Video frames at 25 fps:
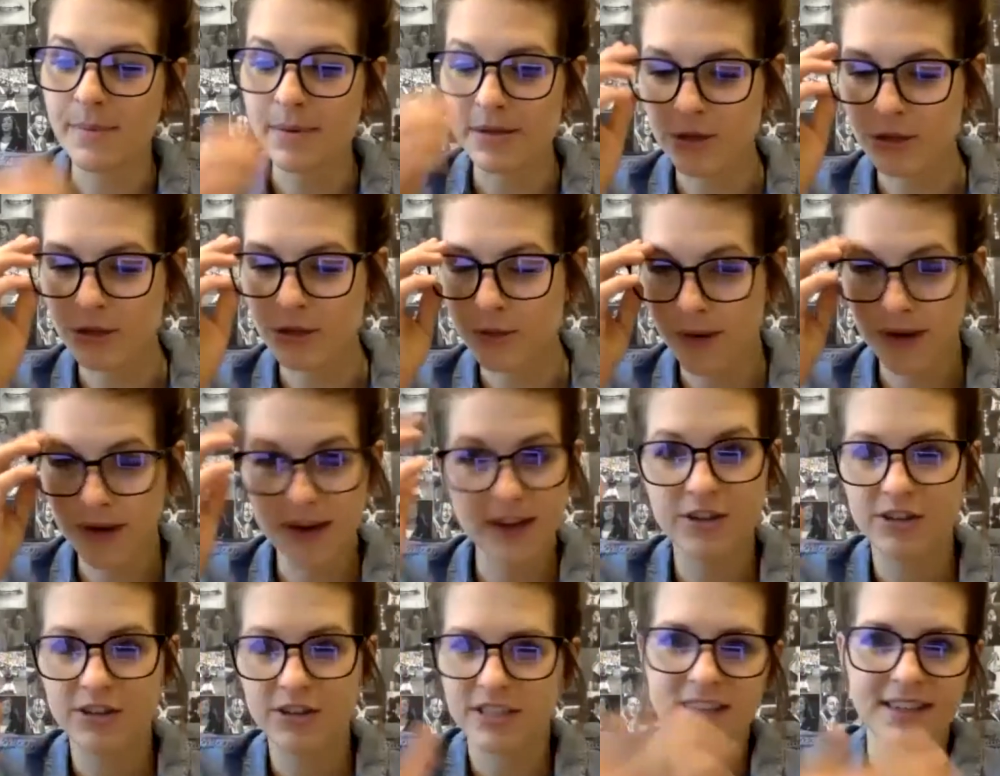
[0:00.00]
And so it's been
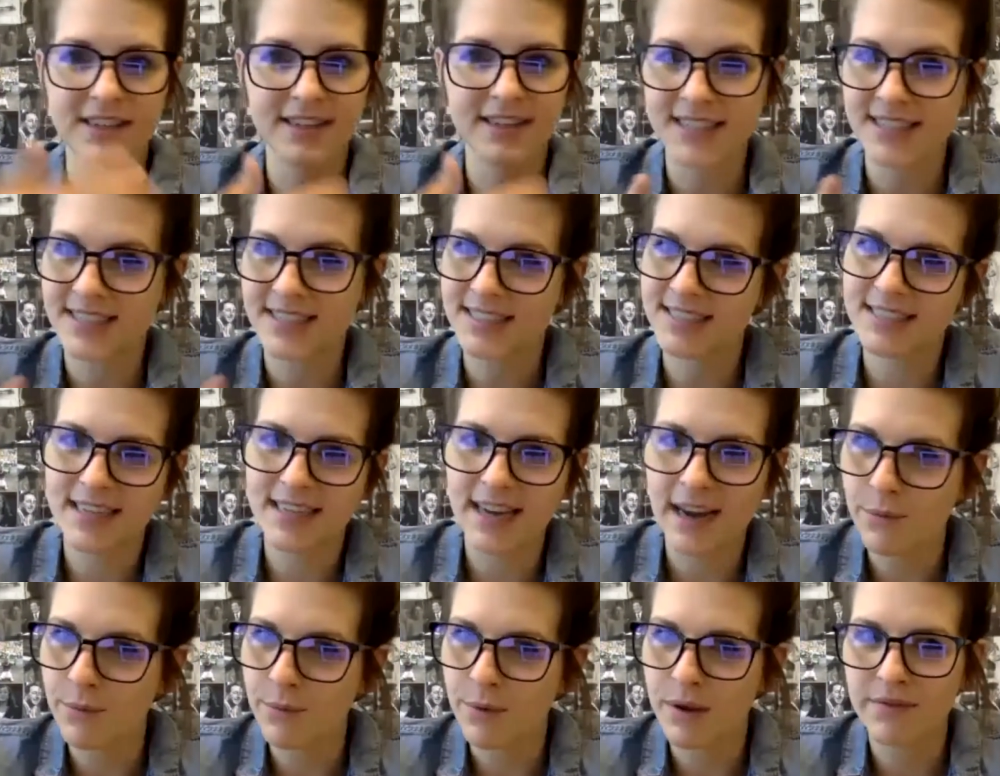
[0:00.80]
interesting, like, to see
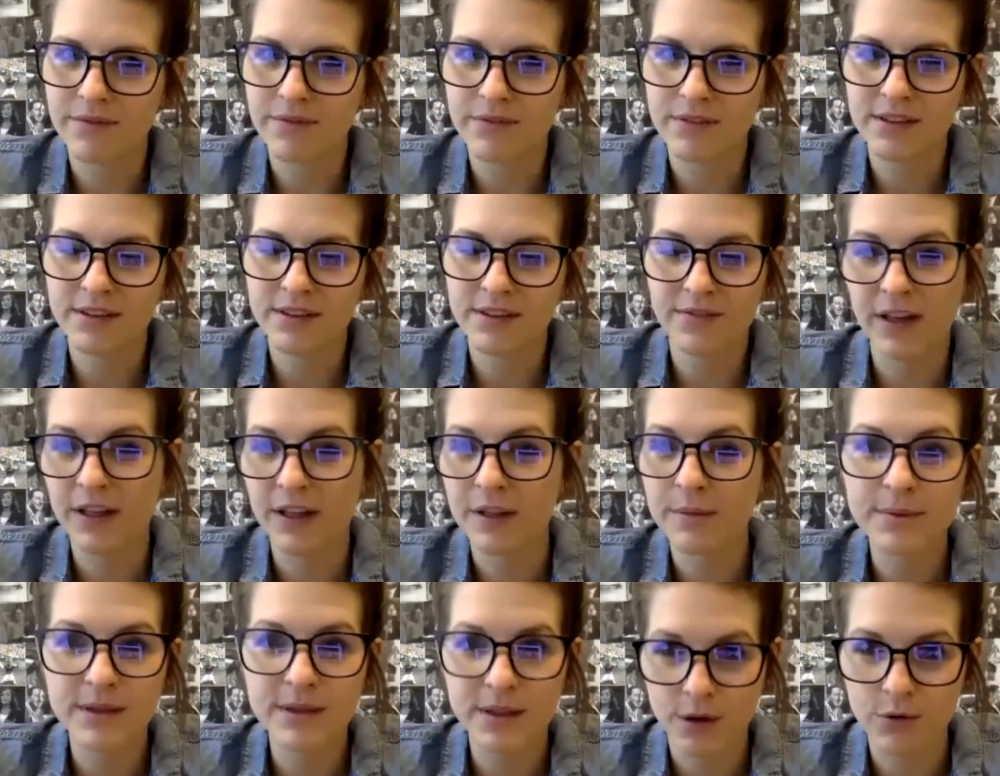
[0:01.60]
how we've
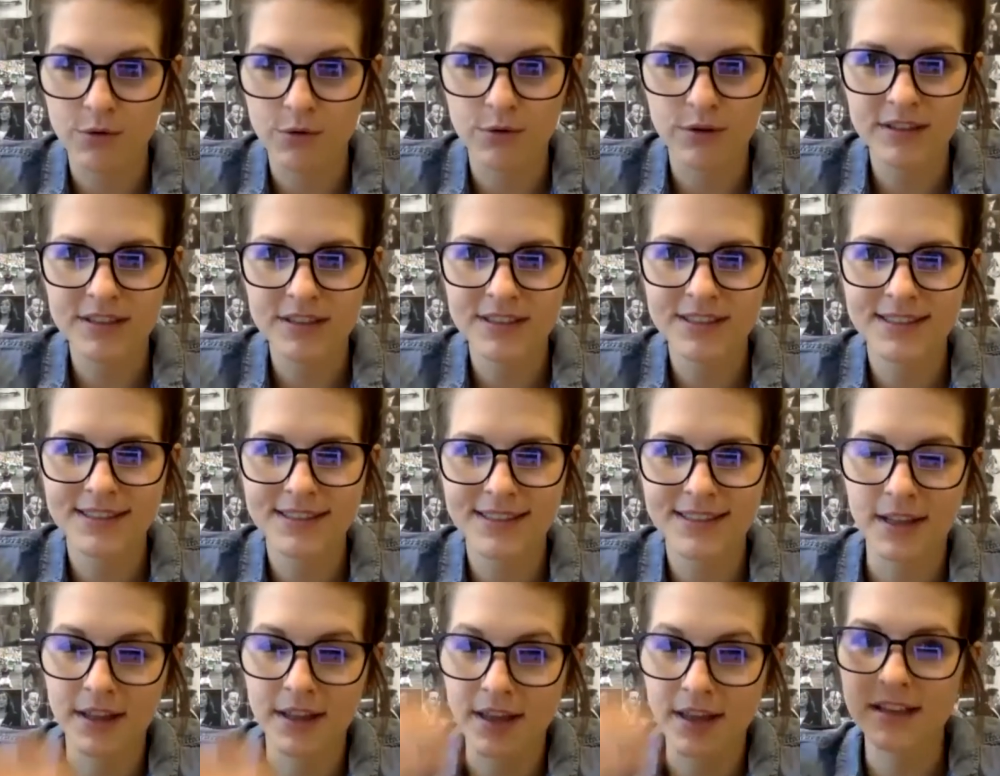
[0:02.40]
developed the course
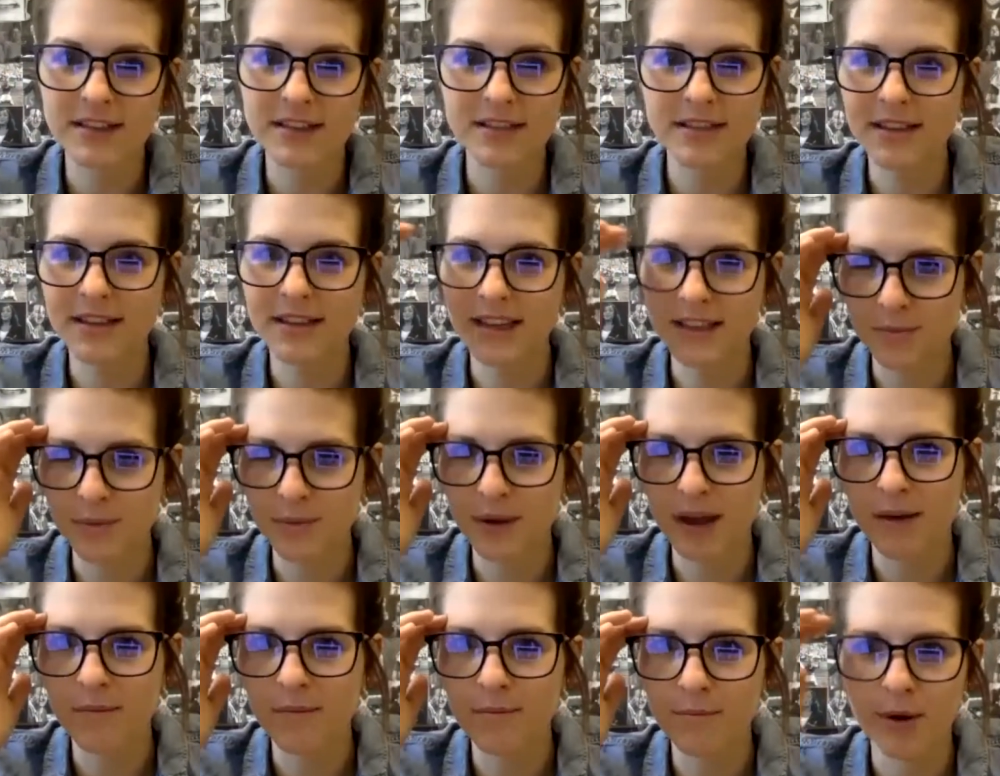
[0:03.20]
to, it's, it's
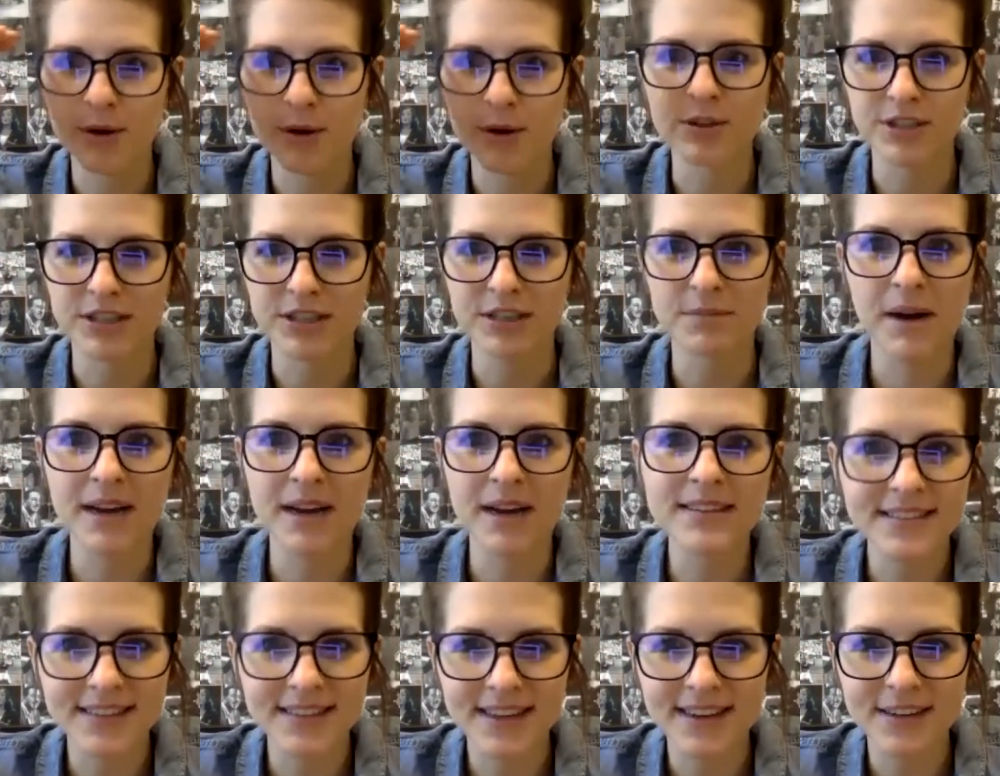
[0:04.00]
become partially
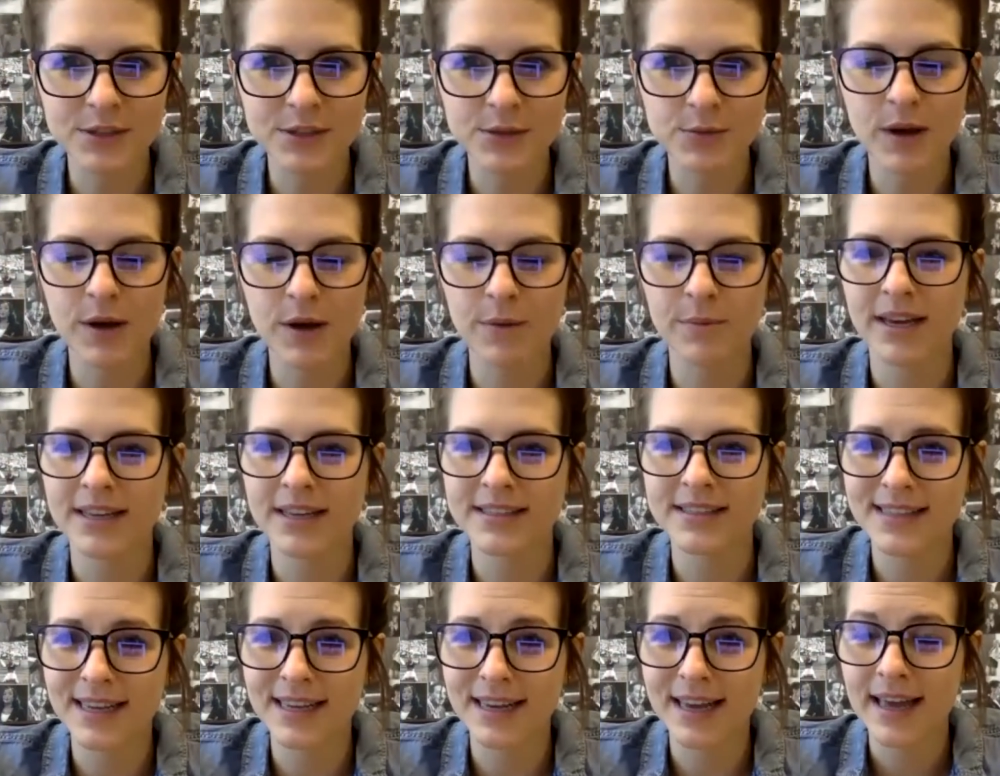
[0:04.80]
mindset as well,
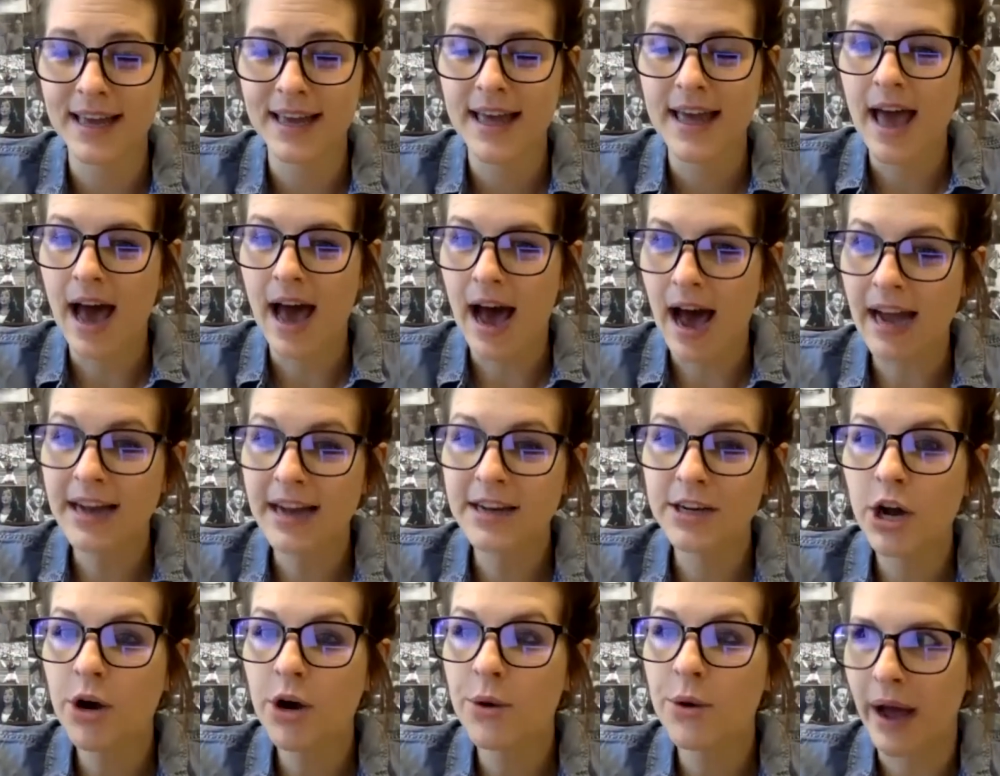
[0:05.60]
because it's like, I
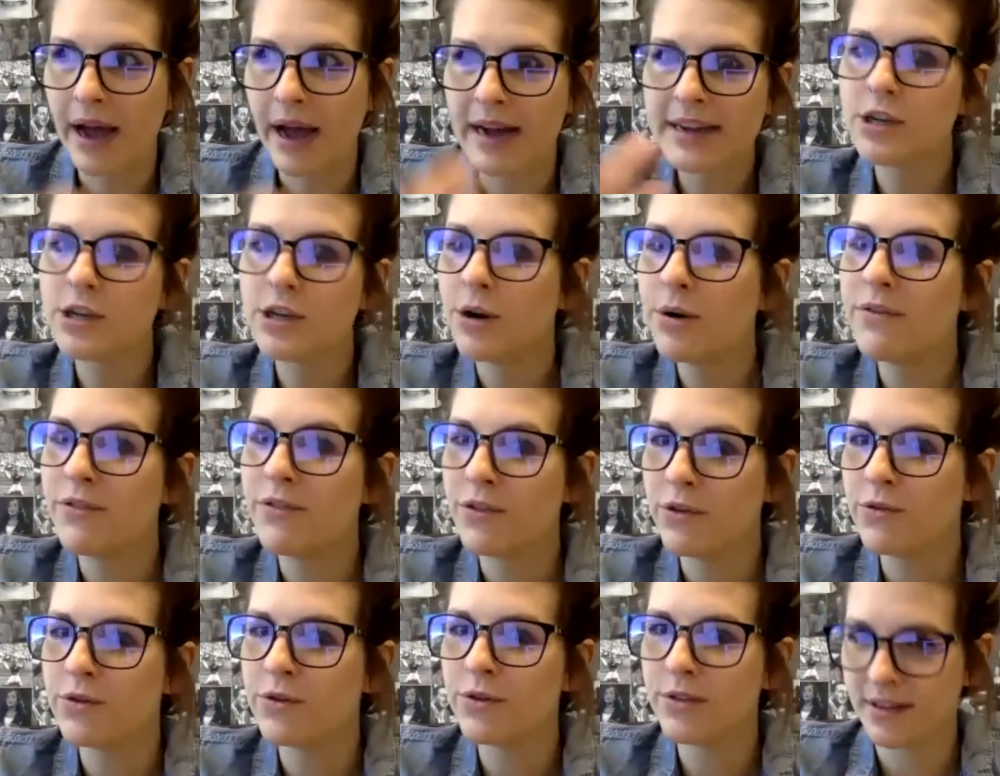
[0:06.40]
know, I know if
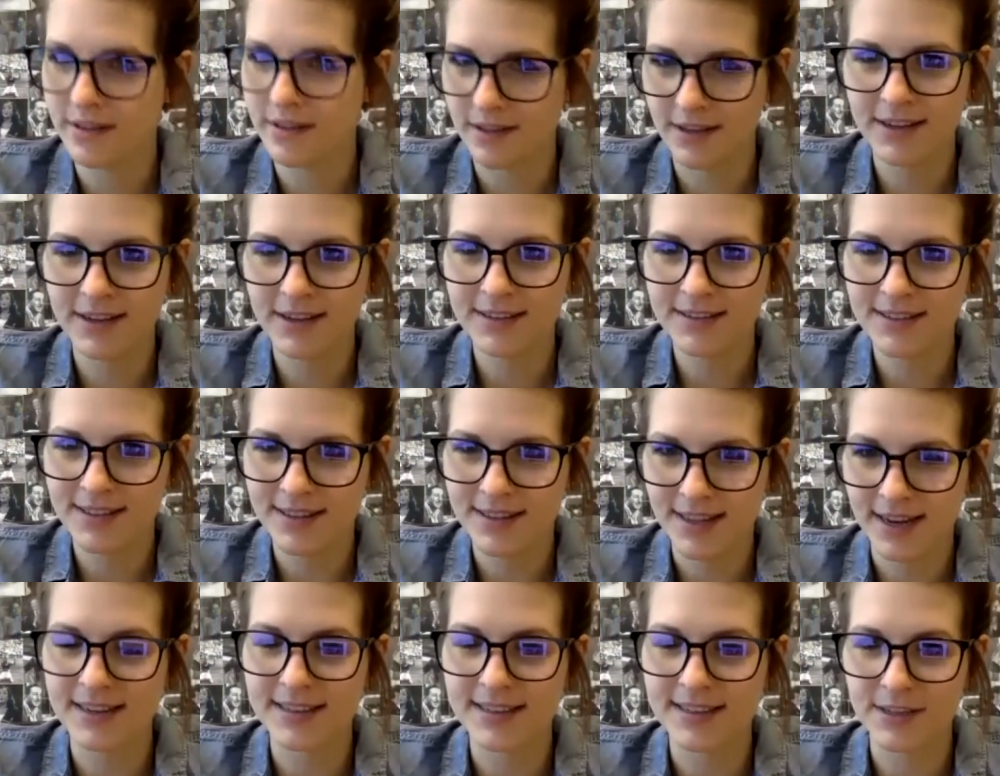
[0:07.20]
you do the things
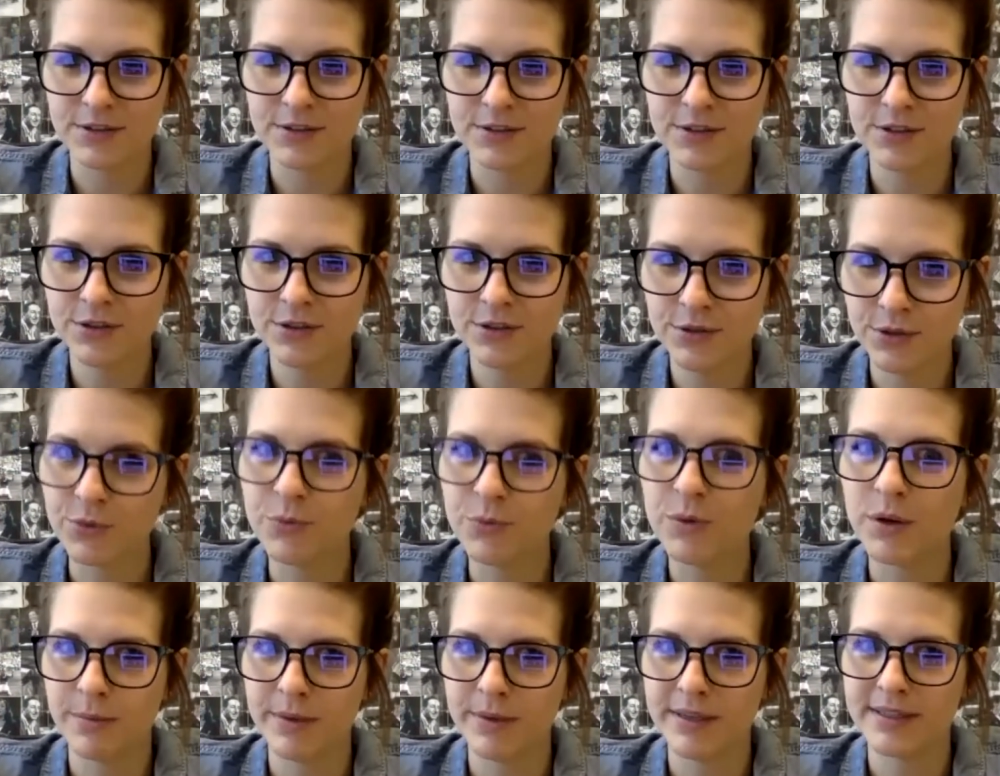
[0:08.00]
that I tell you to do, you
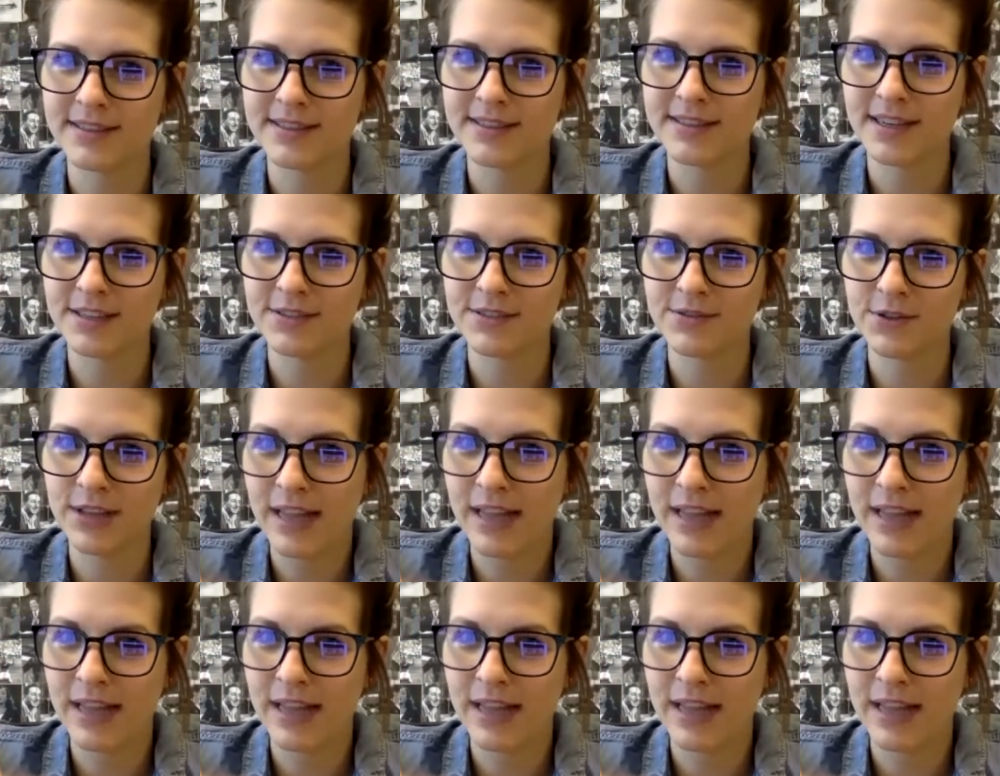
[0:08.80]
will be successful.